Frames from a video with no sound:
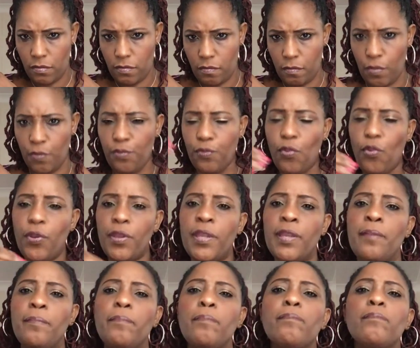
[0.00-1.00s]
before
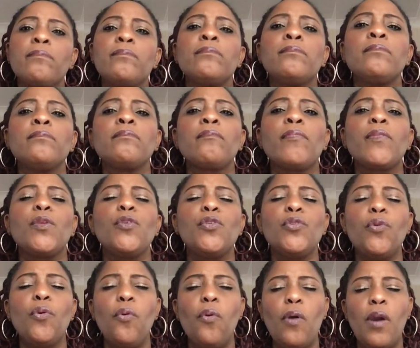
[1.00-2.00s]
him, you
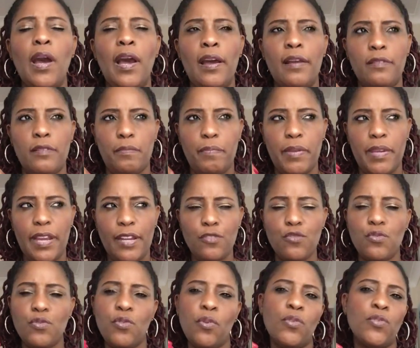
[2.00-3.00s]
know, and began
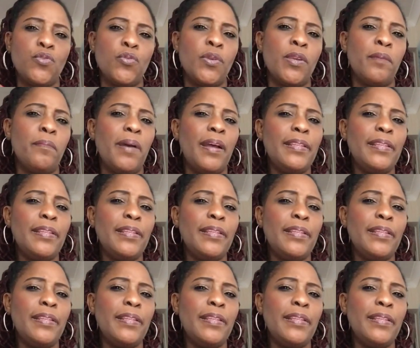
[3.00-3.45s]
to talk to him.